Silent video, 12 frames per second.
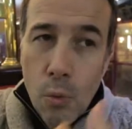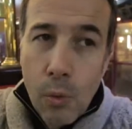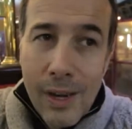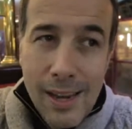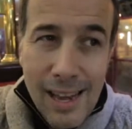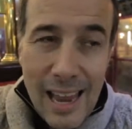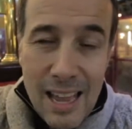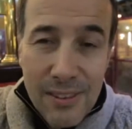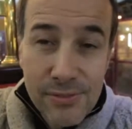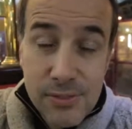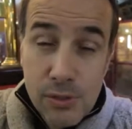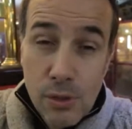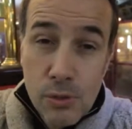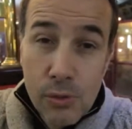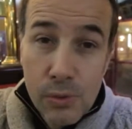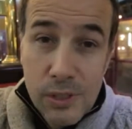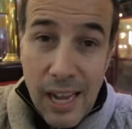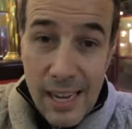We left
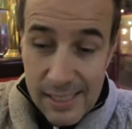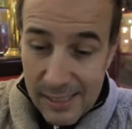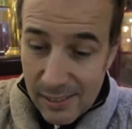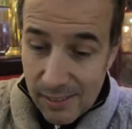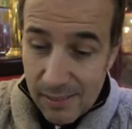tonight